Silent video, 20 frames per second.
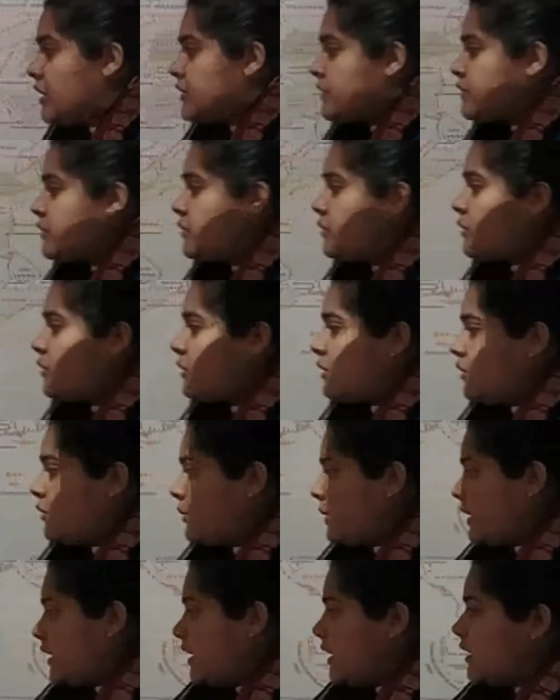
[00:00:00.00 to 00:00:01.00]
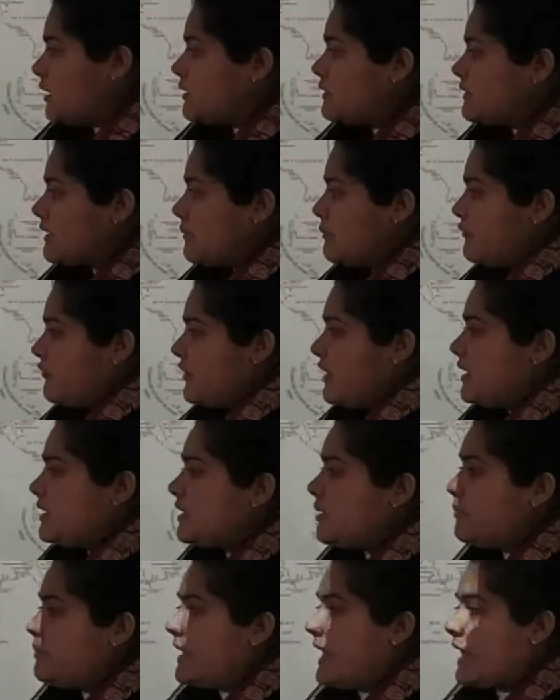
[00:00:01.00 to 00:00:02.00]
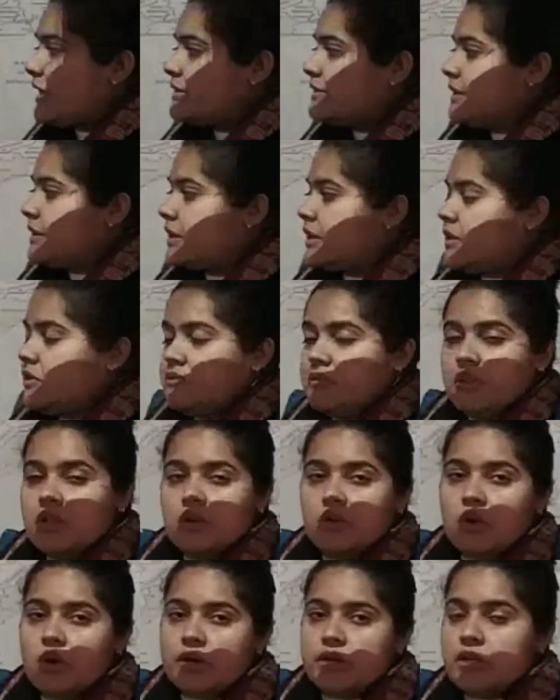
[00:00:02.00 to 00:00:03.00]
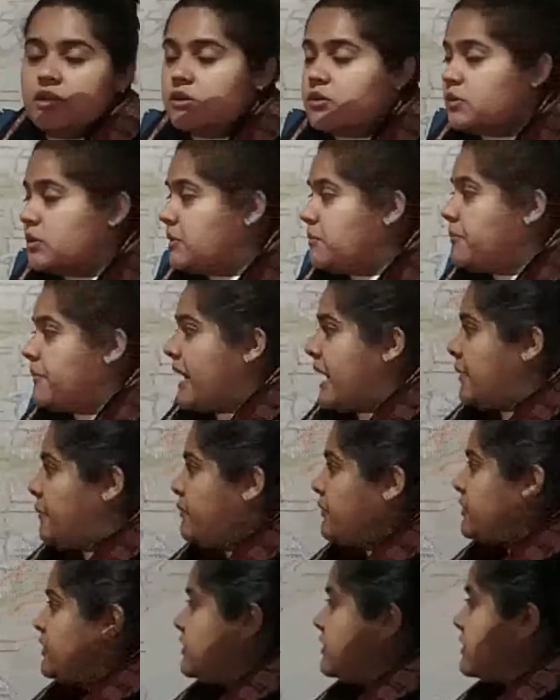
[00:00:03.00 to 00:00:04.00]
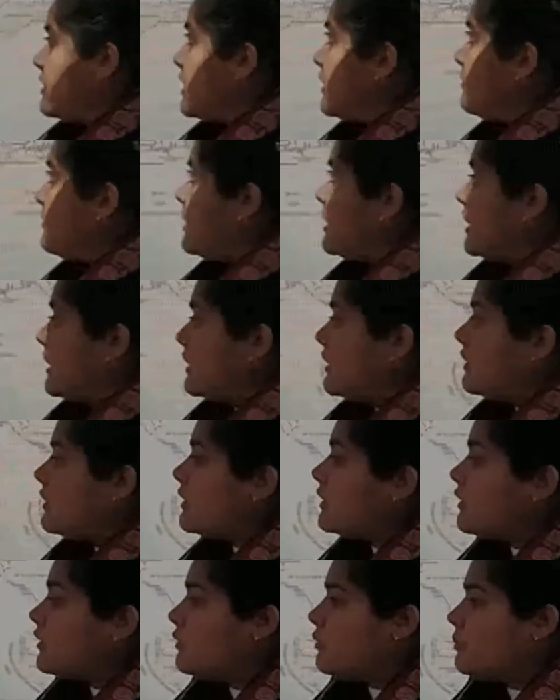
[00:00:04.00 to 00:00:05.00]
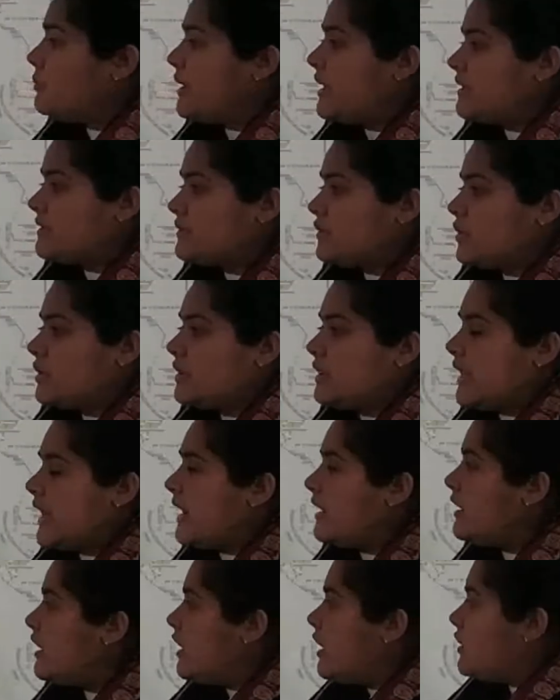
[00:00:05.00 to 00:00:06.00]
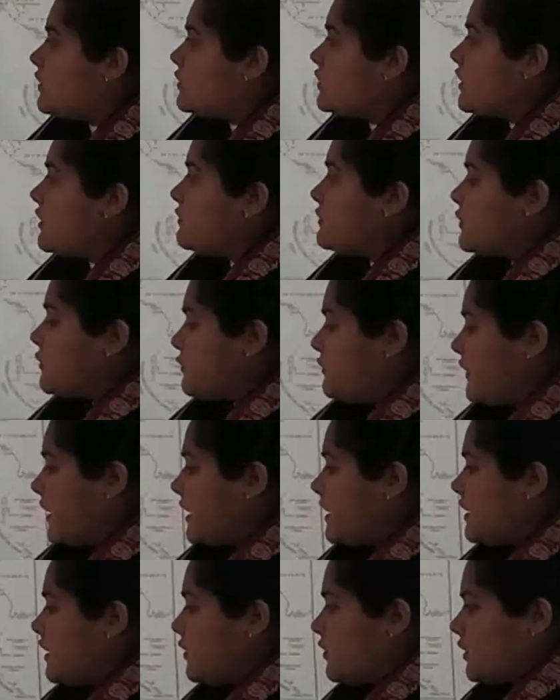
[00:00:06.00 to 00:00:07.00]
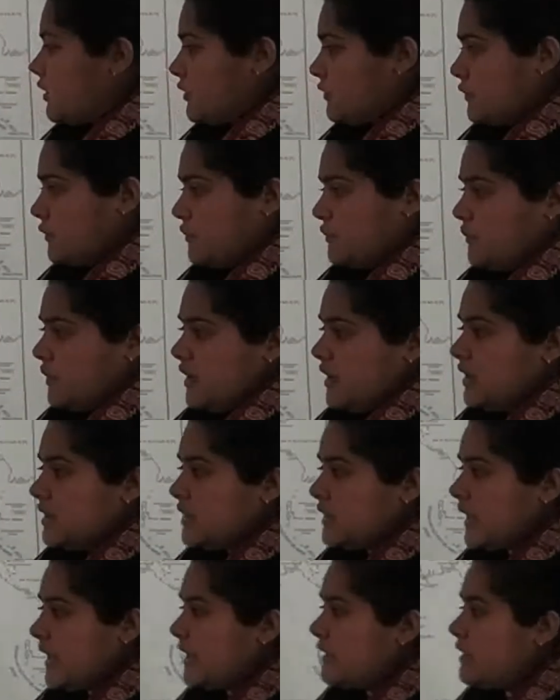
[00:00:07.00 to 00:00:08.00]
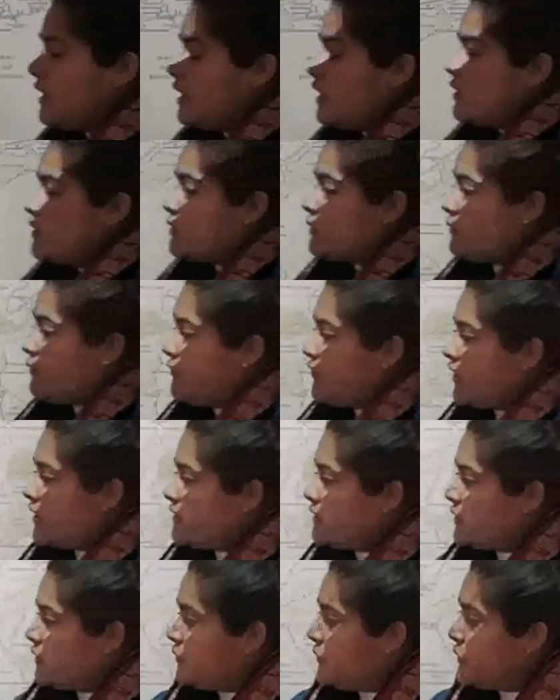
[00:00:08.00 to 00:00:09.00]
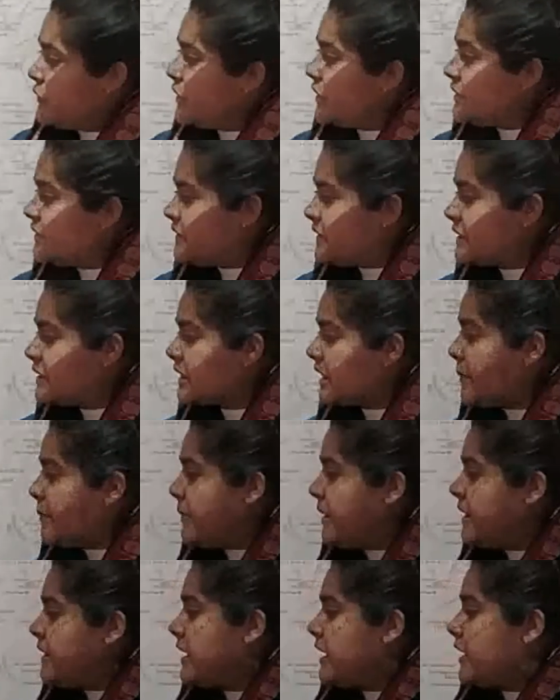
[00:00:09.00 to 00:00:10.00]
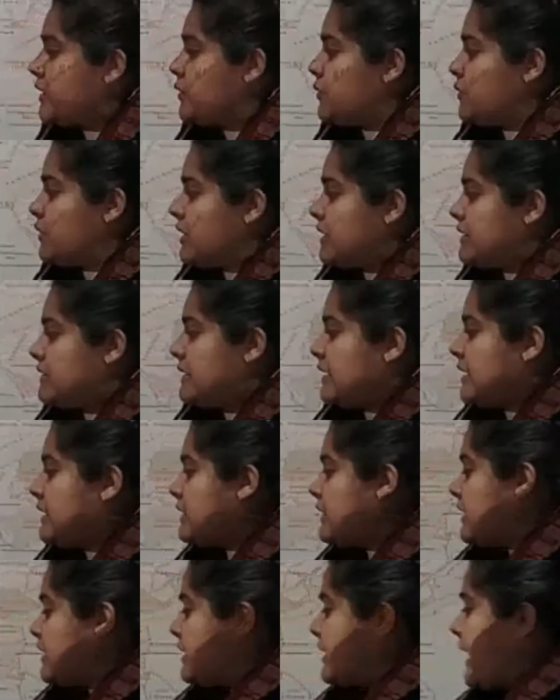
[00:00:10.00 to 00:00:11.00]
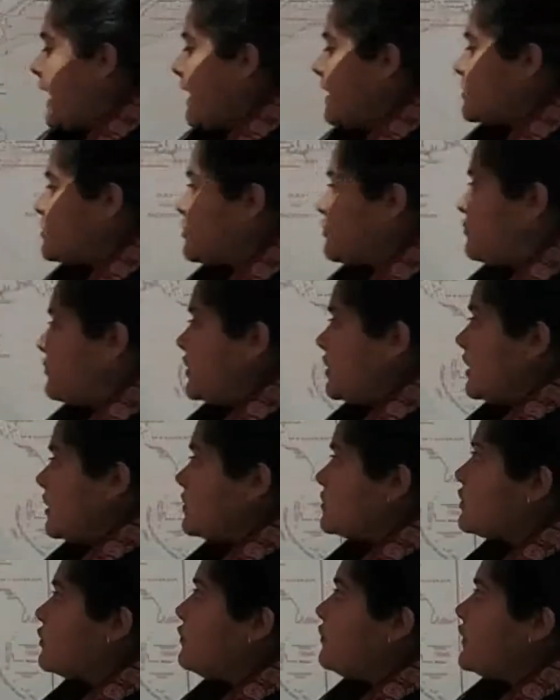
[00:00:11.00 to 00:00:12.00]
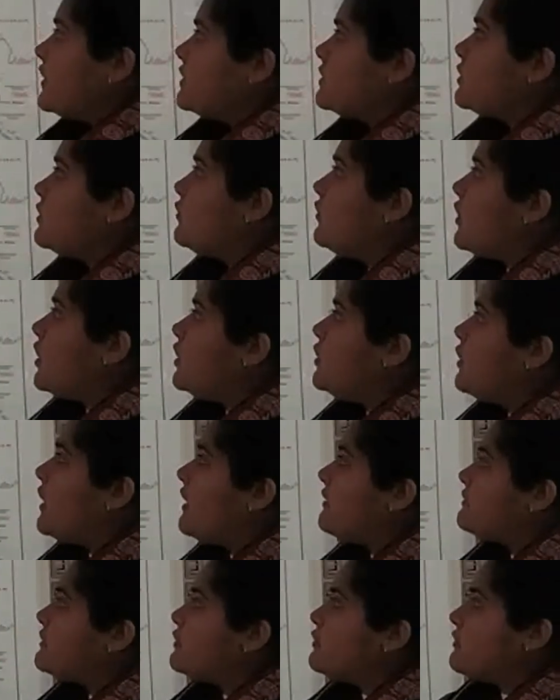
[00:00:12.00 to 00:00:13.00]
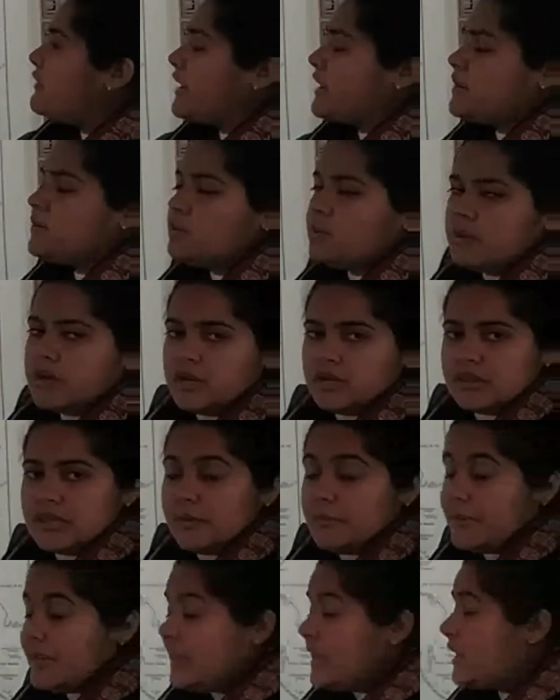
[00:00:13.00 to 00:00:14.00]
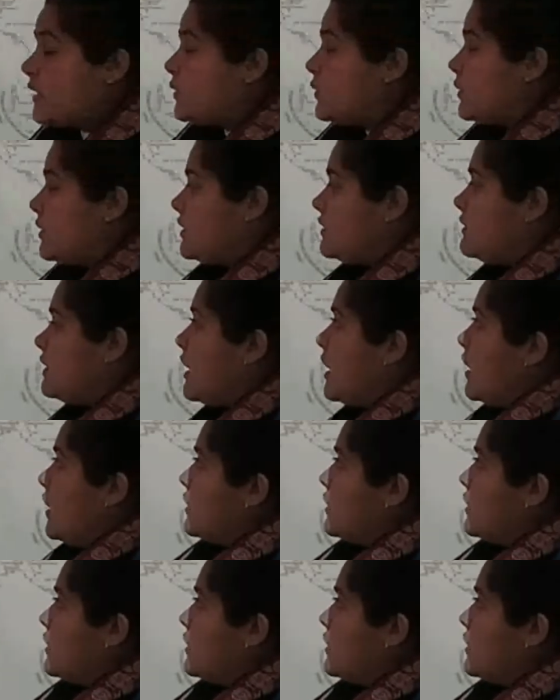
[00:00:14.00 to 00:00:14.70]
So over here some fill in the blanks are given according to the map which is given here. Based on that, so you have to find out, you have to fill in that. So first, if you can see, Tamil Nadu is in the dash of India. So first of all you have to find where Tamil Nadu is.